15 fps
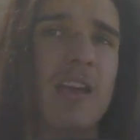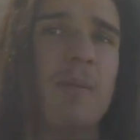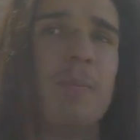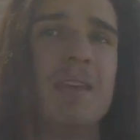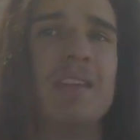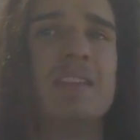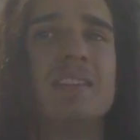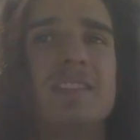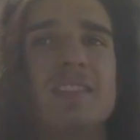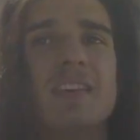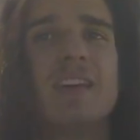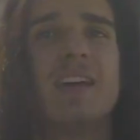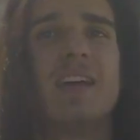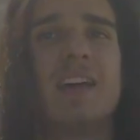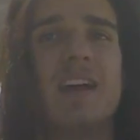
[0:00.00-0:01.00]
It means
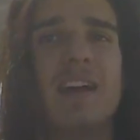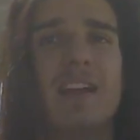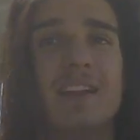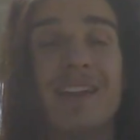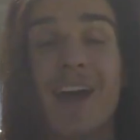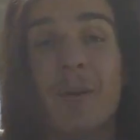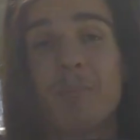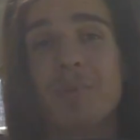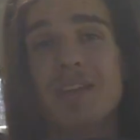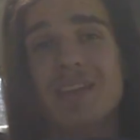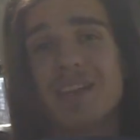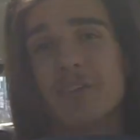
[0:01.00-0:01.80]
not being